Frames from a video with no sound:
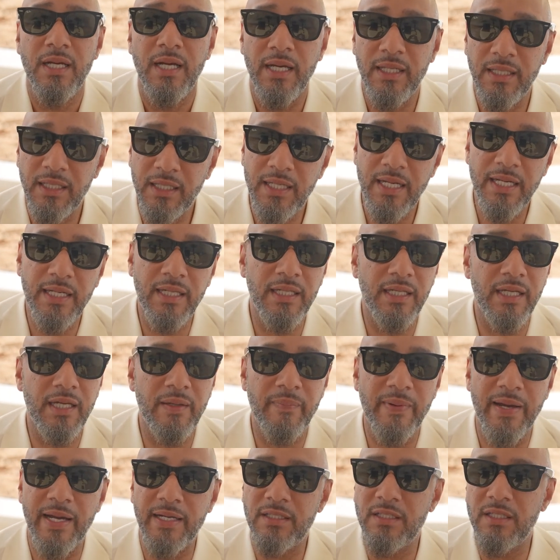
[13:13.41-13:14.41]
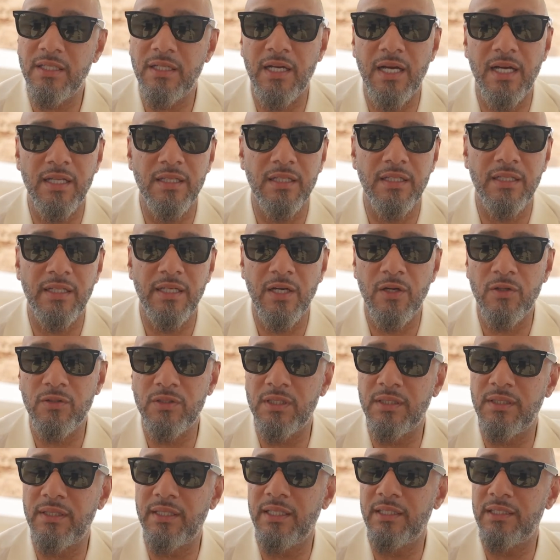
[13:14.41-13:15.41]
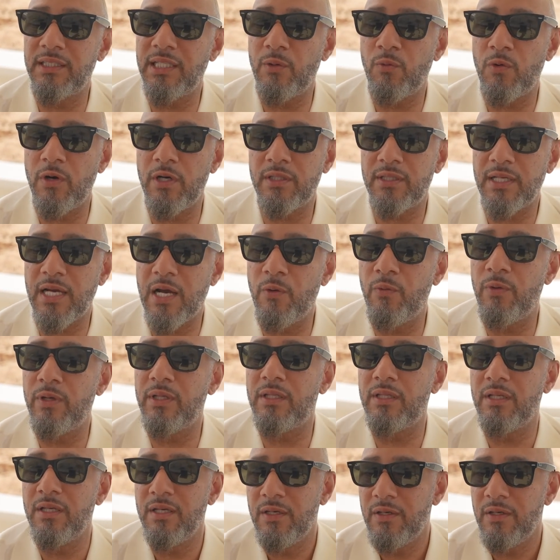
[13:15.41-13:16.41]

And then they can get back to the other deals and things they worked out with